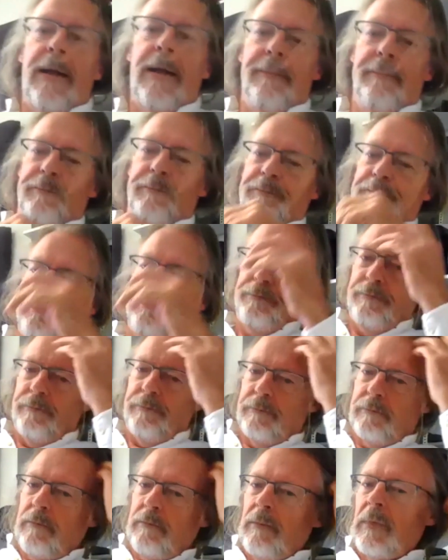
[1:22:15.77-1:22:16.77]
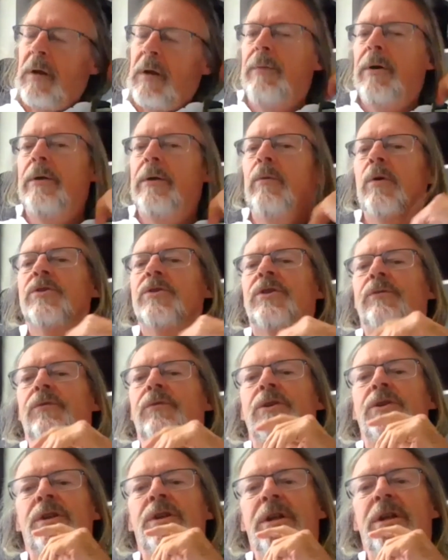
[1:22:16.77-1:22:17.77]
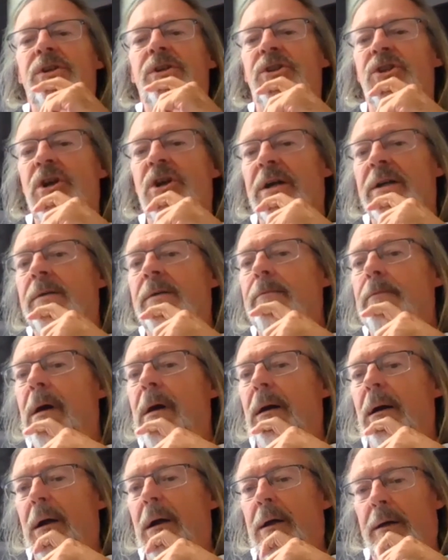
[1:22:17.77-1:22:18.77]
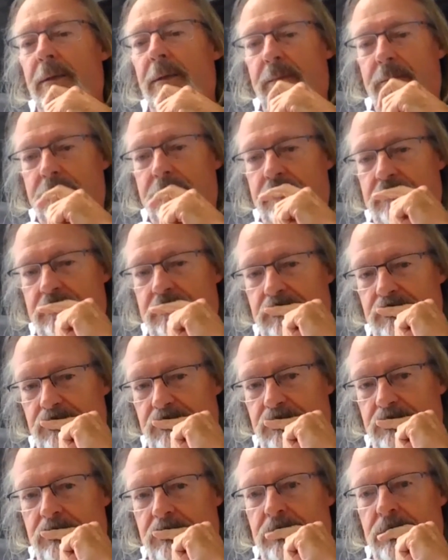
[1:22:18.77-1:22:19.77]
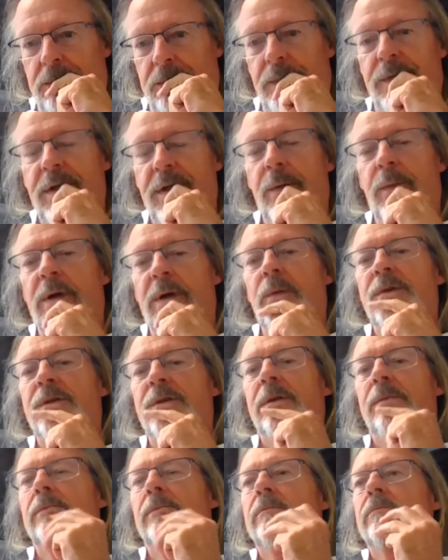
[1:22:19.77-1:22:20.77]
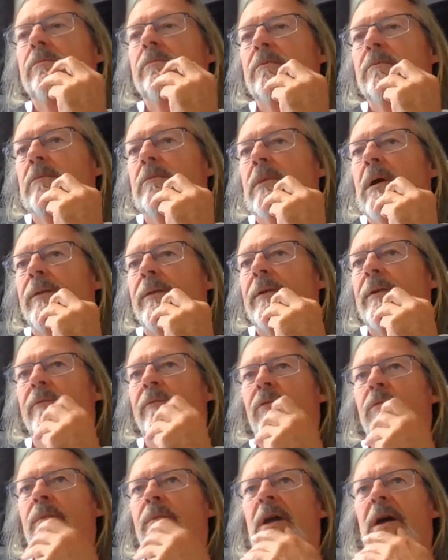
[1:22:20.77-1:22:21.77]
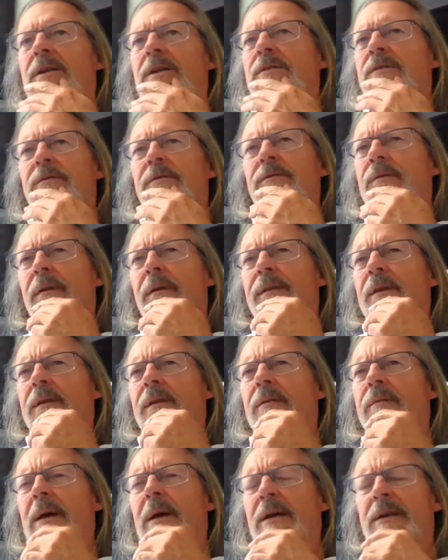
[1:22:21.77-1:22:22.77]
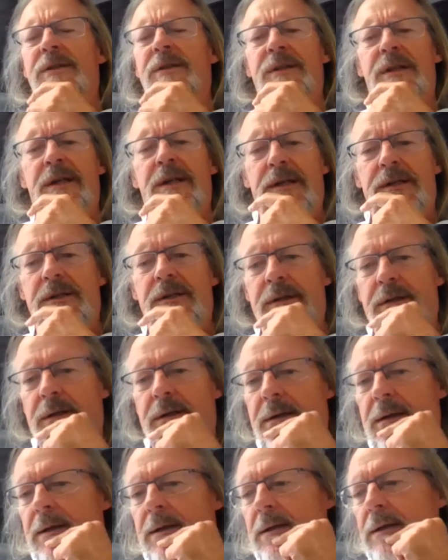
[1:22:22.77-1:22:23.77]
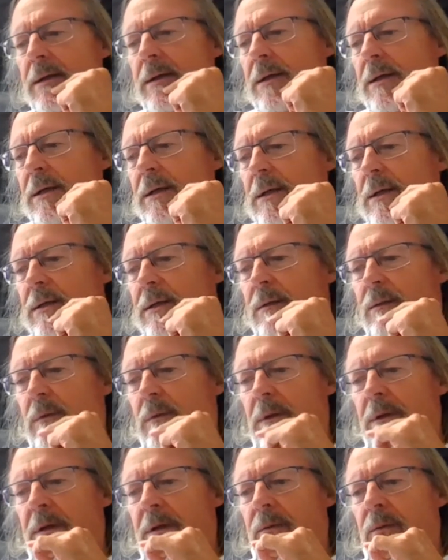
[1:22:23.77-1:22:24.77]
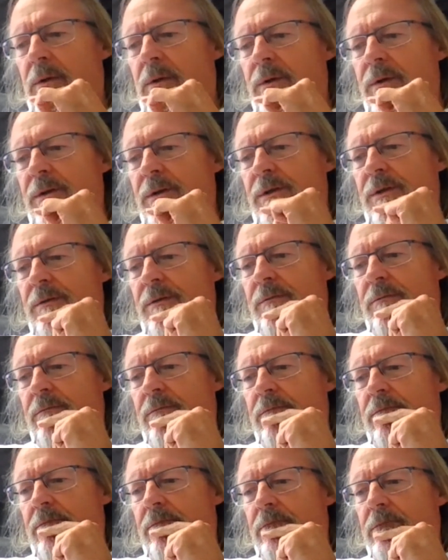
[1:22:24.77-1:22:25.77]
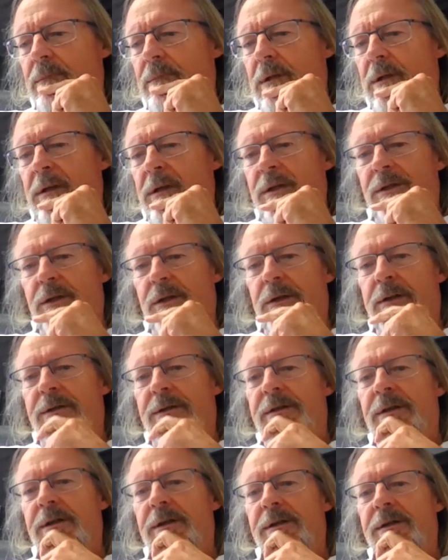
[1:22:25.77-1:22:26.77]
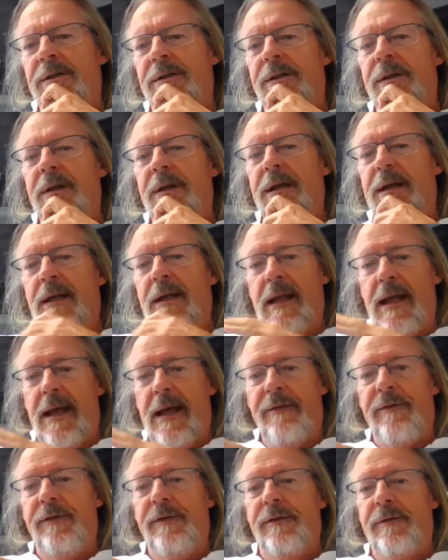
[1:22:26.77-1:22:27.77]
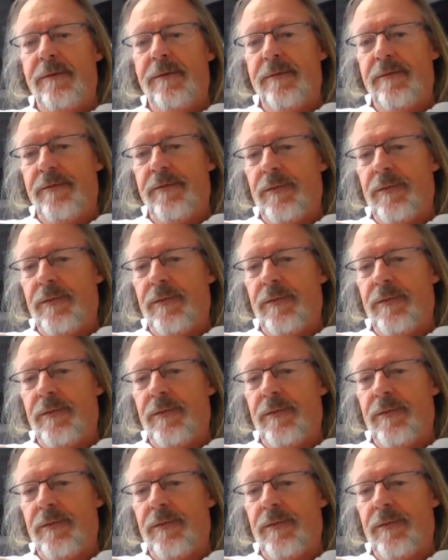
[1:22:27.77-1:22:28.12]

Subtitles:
man. But he was originally a Jain monk. So when he was I think from the age of, about 6 to when he was in his early teens, and then he left.